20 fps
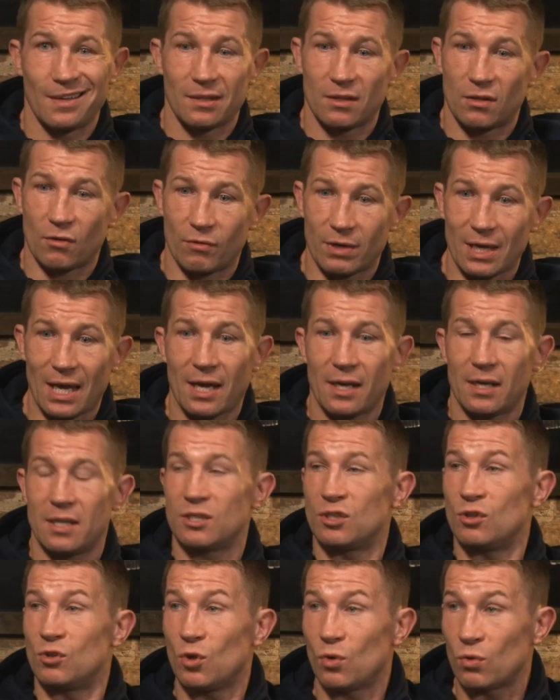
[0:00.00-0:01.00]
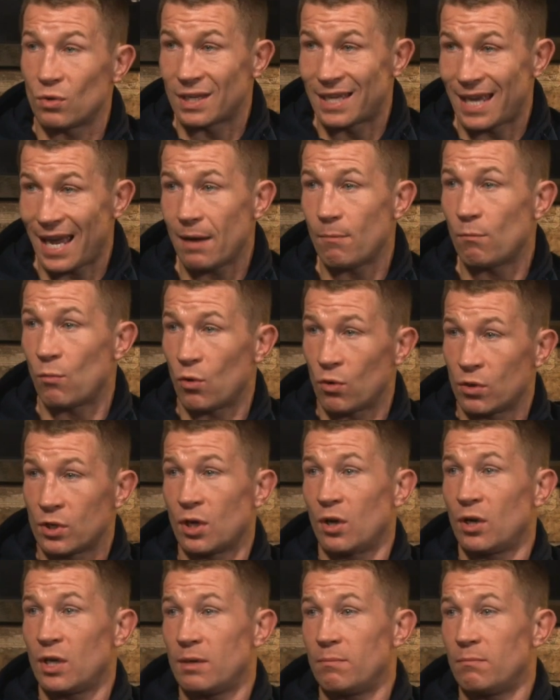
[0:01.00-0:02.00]
The reality is you don't get more
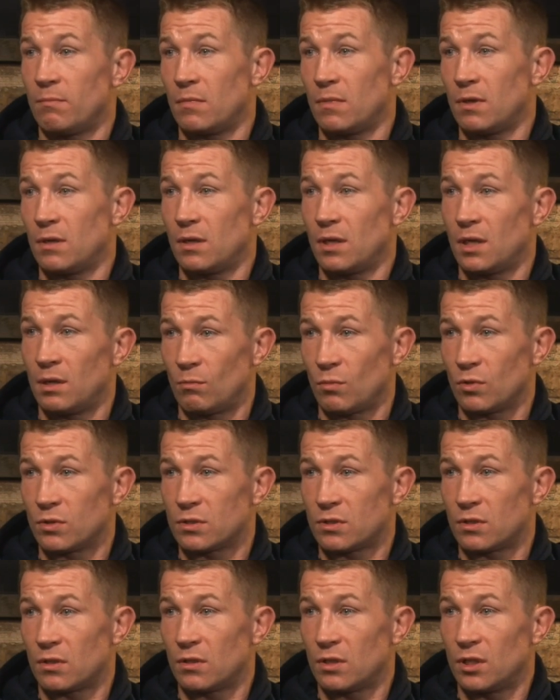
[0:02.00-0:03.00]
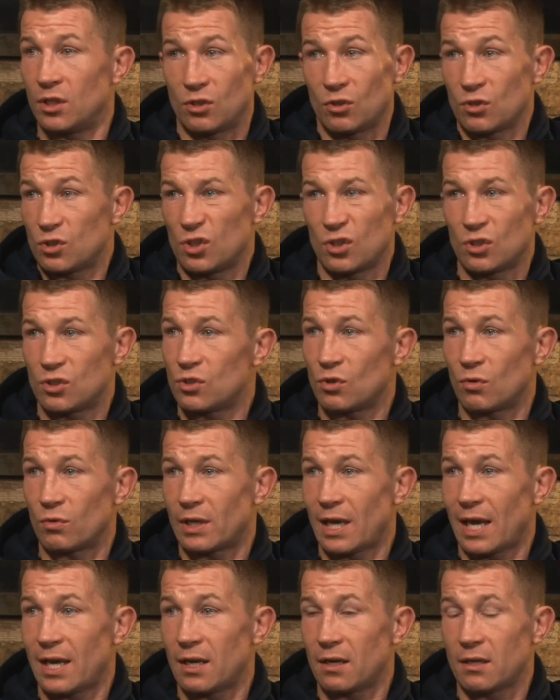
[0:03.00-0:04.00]
time in yeah. Munster. You just, you just don't
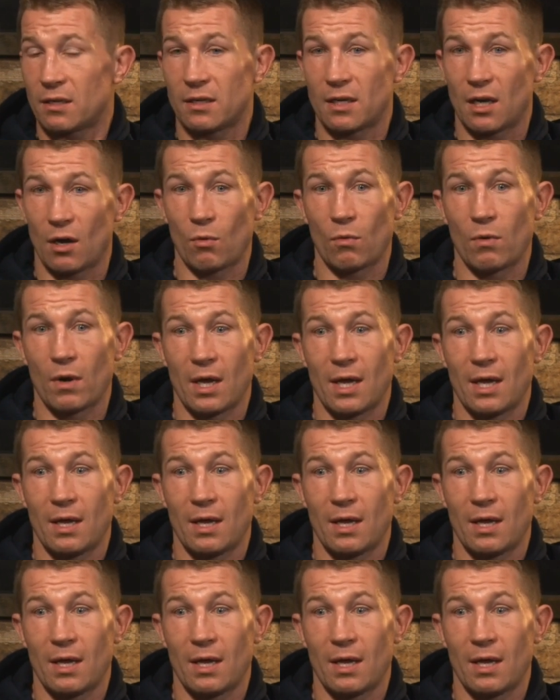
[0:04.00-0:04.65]
get it. Now,